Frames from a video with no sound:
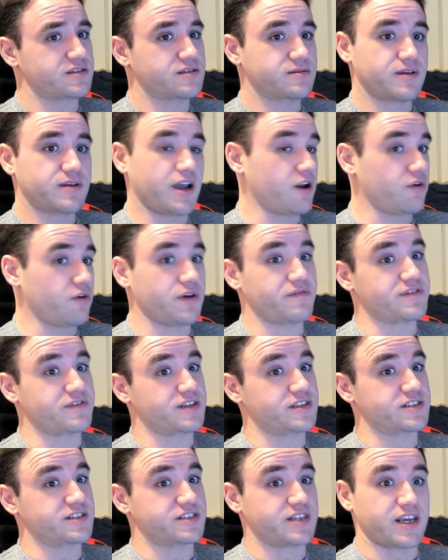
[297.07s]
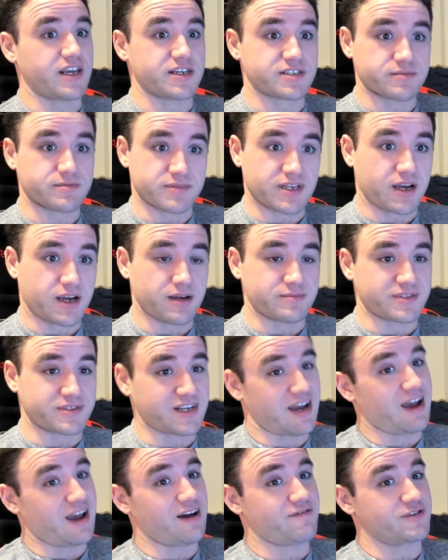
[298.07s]
I know even to this day sometimes I
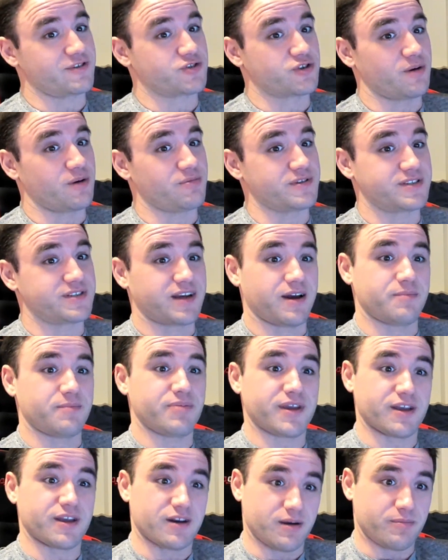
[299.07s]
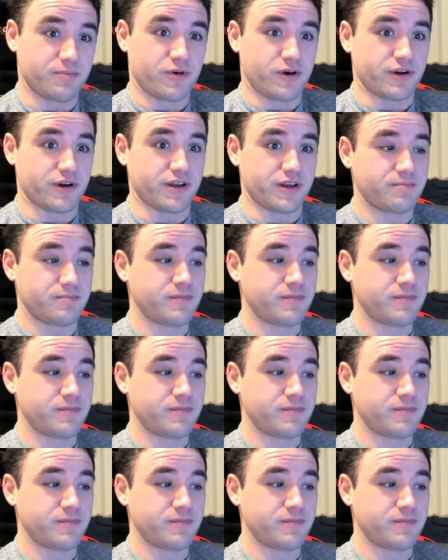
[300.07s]
have a troubled time picking up on it.